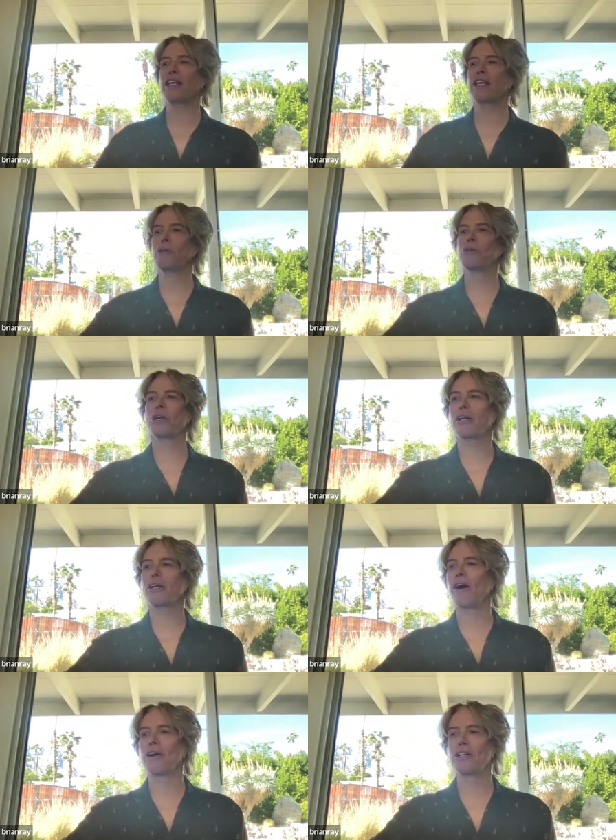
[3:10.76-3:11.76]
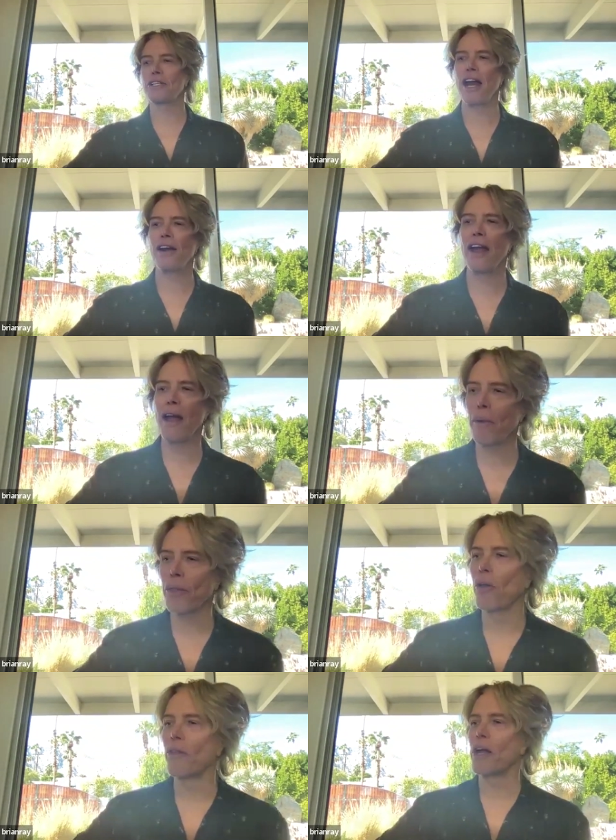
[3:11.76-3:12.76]
Ace music on a Saturday
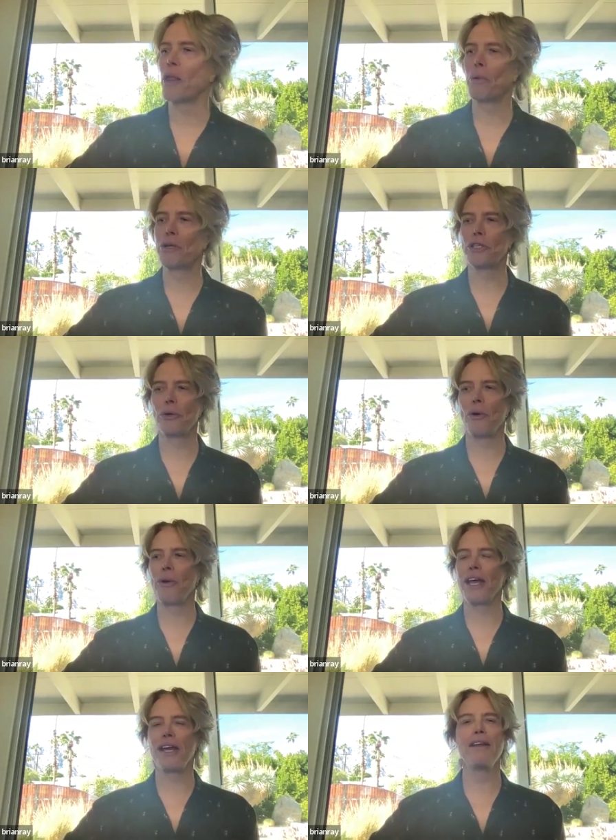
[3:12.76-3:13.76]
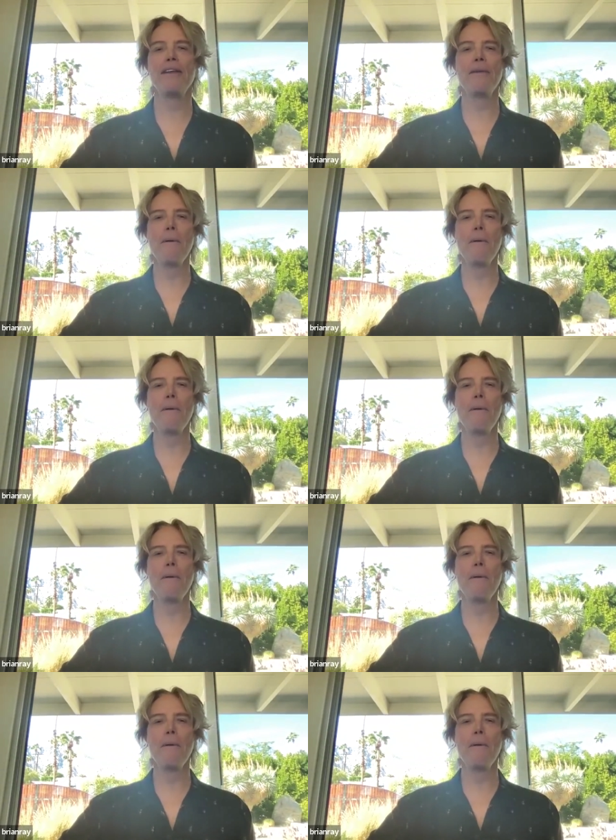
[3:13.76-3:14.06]
with all the other ones thrown in.